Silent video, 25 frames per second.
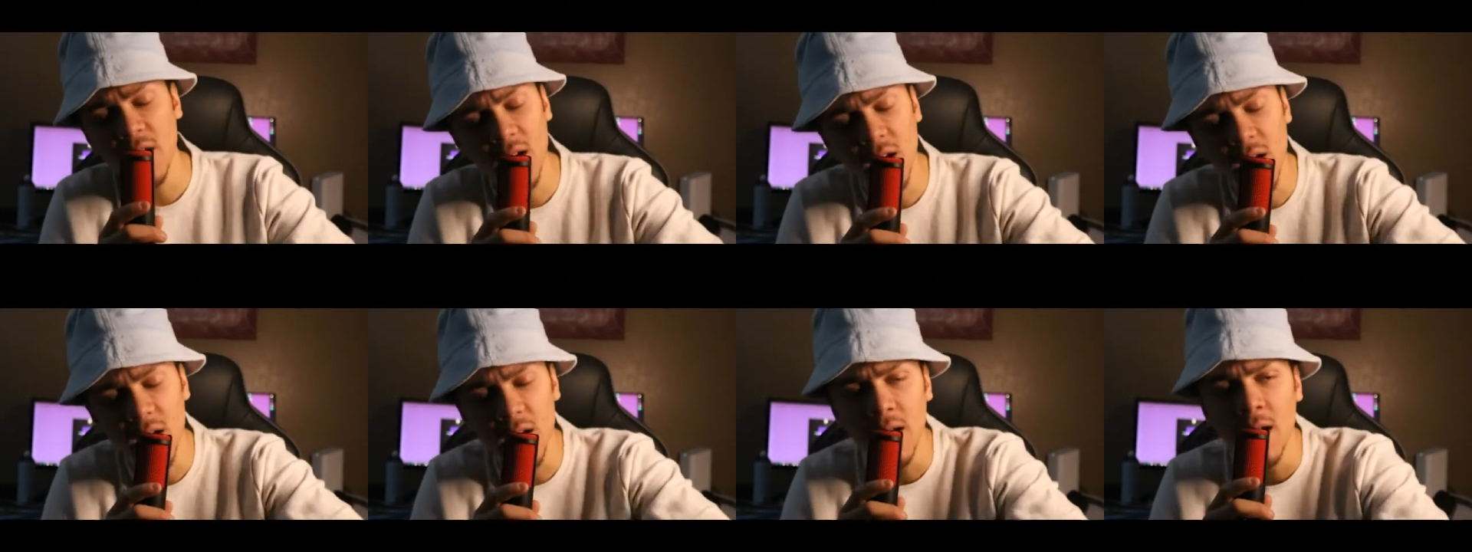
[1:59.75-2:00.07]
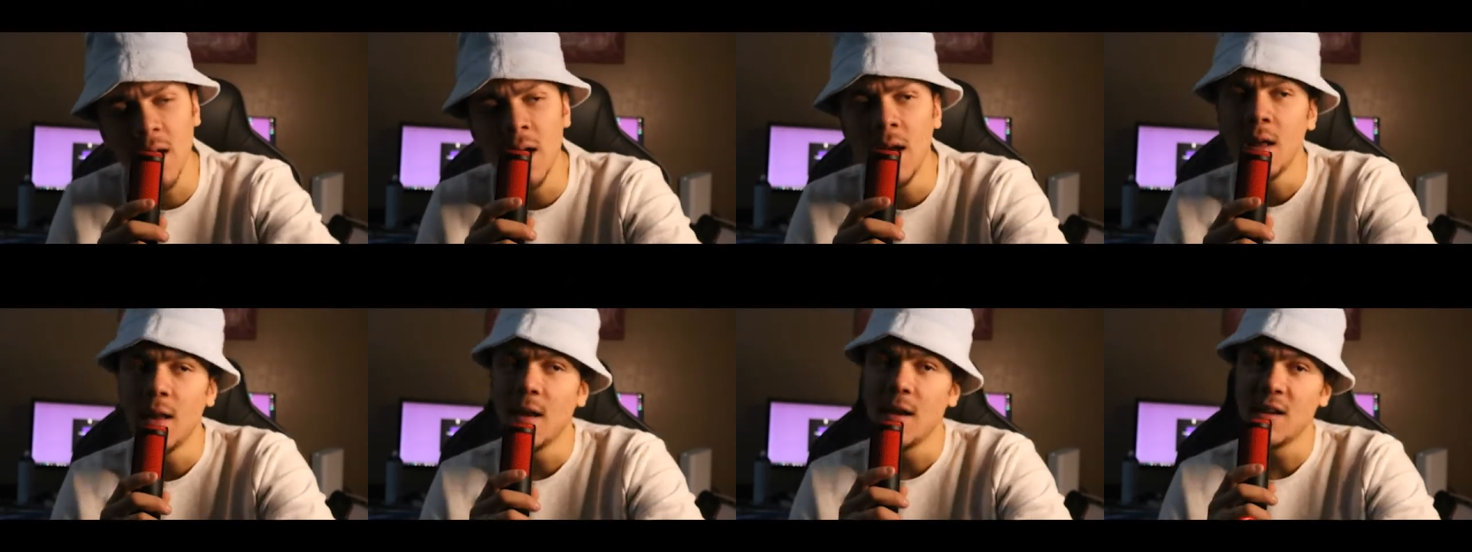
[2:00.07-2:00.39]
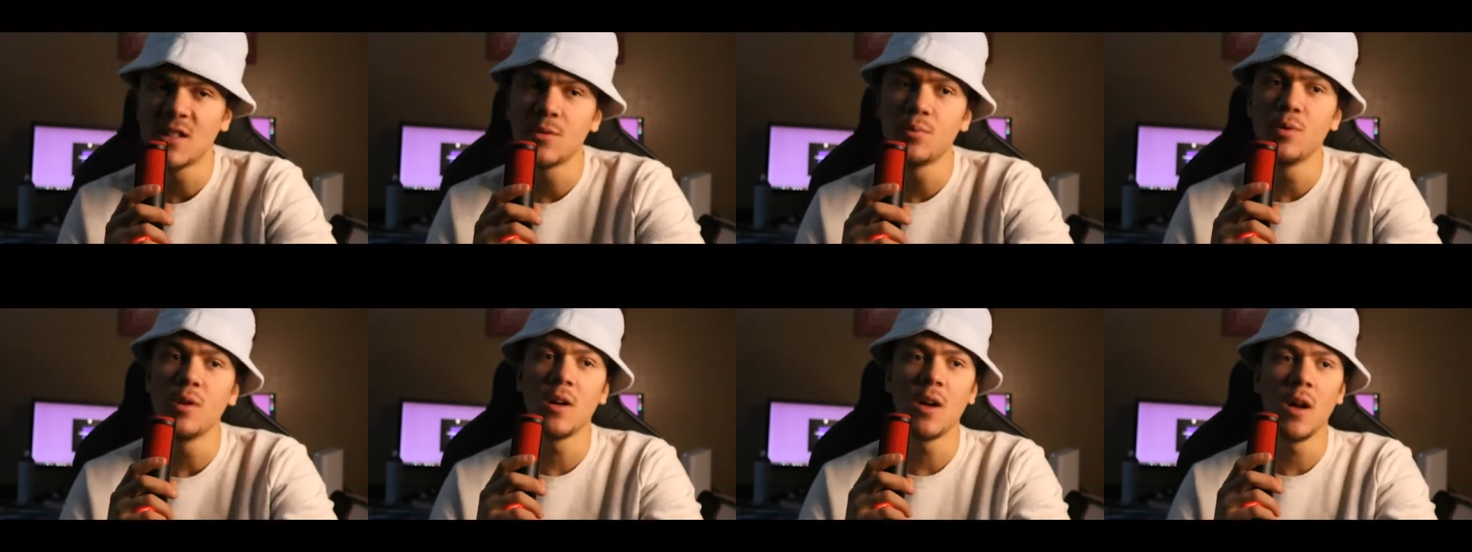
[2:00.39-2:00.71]
good.
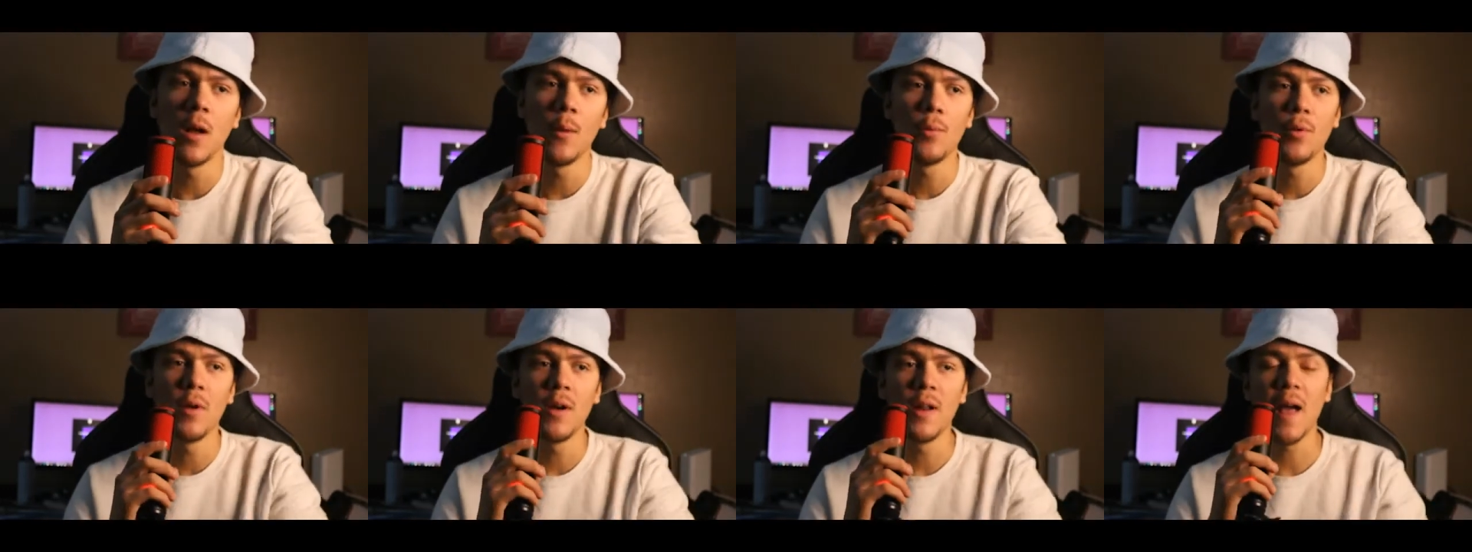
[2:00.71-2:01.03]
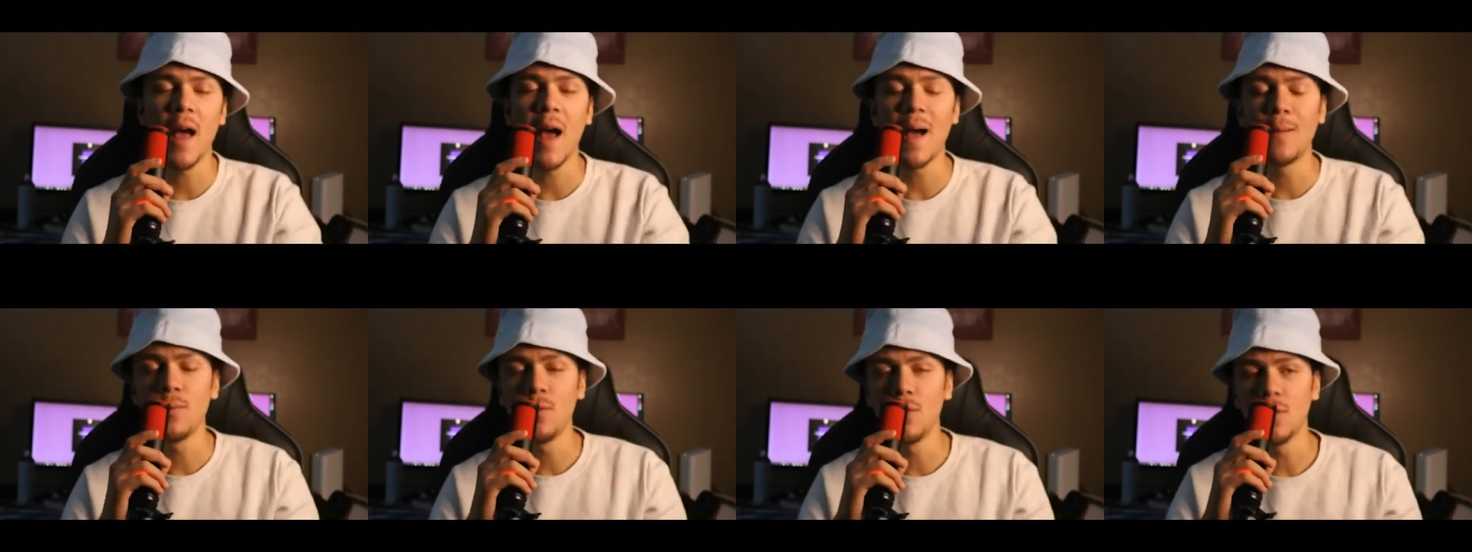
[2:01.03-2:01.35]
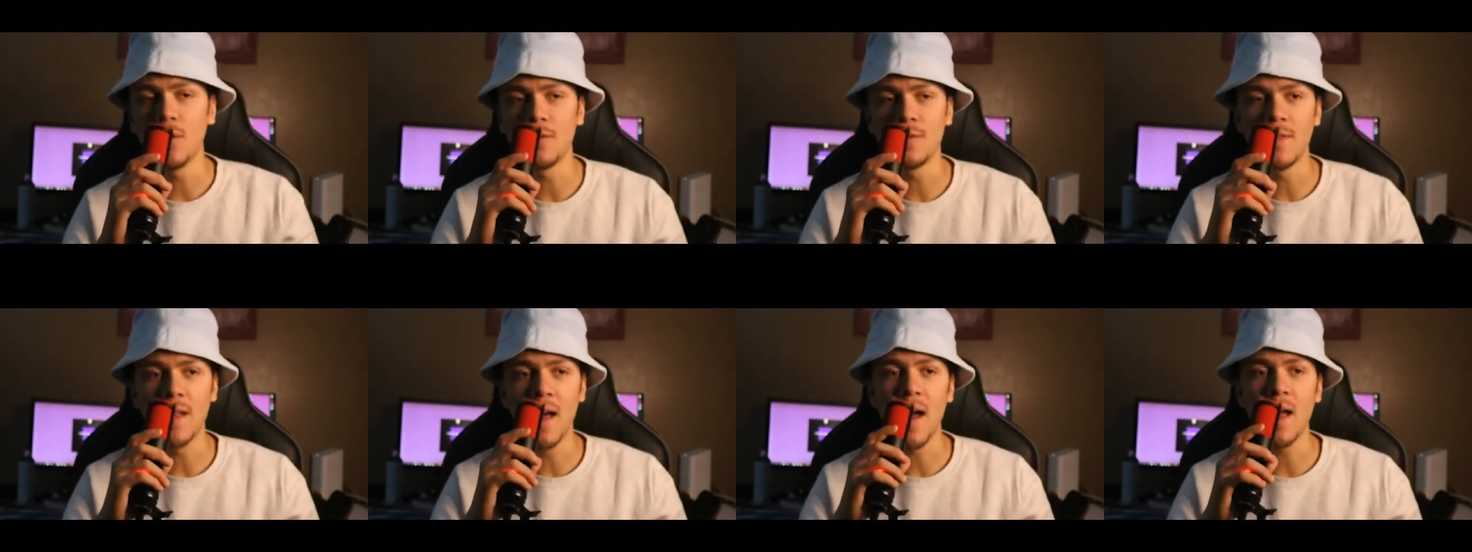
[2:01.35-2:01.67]
That's pretty good. I'm pretty happy
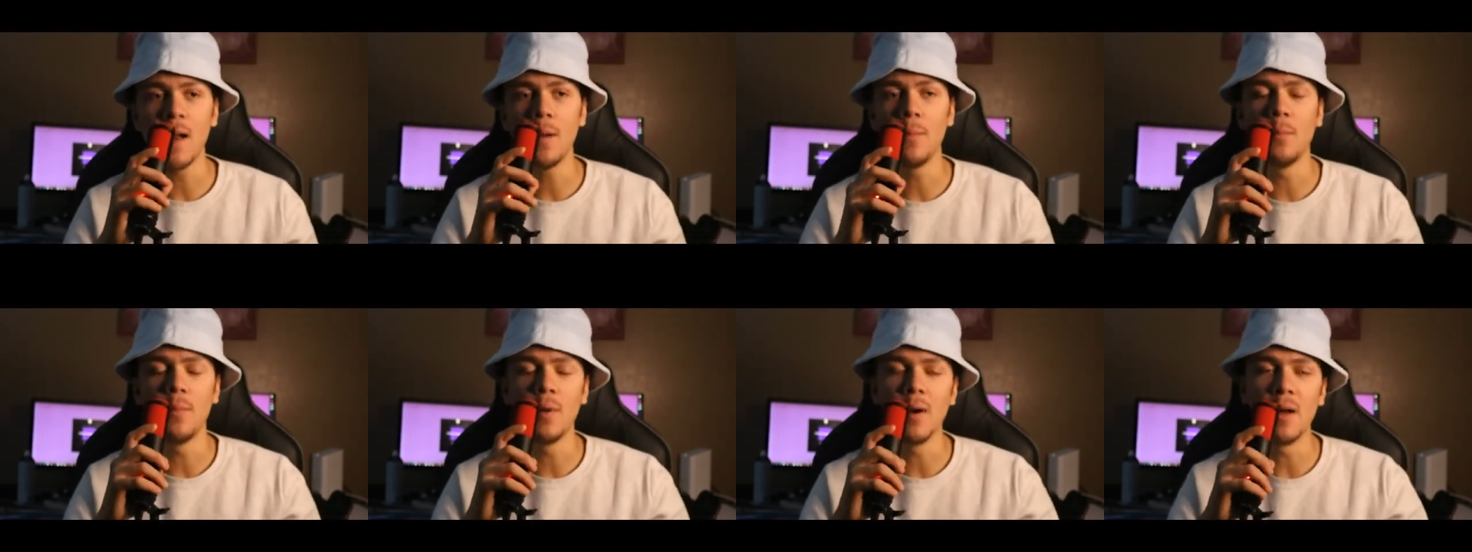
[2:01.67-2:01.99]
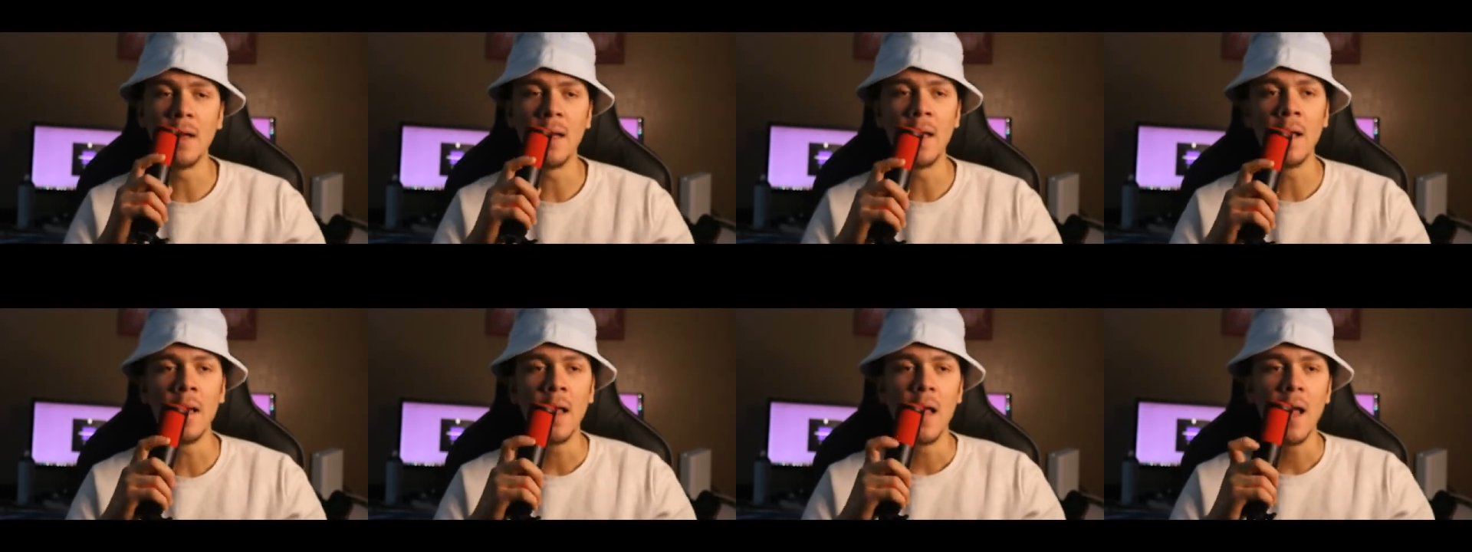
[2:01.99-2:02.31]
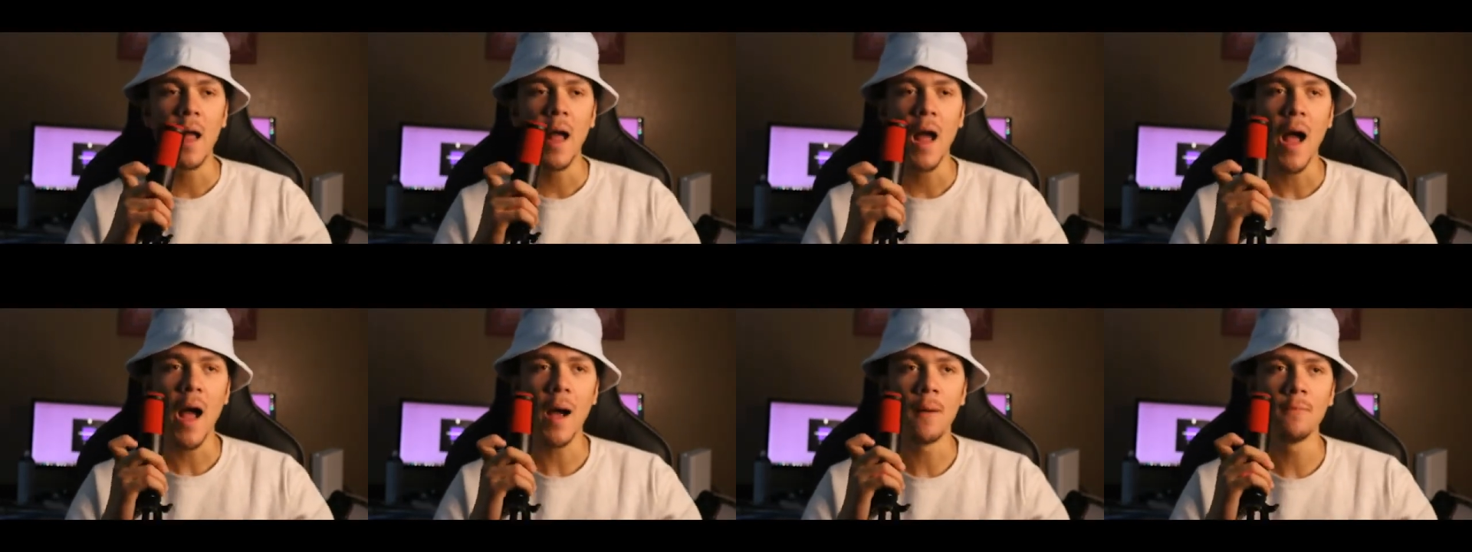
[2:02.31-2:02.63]
with that. But
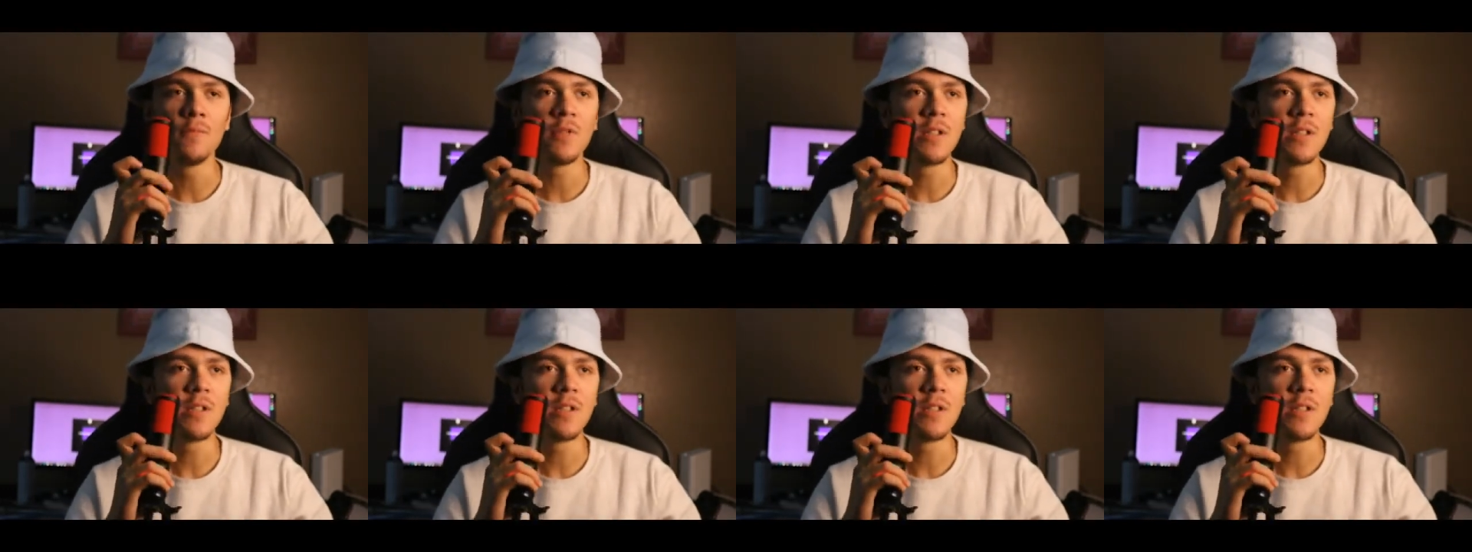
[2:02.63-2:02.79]
I'm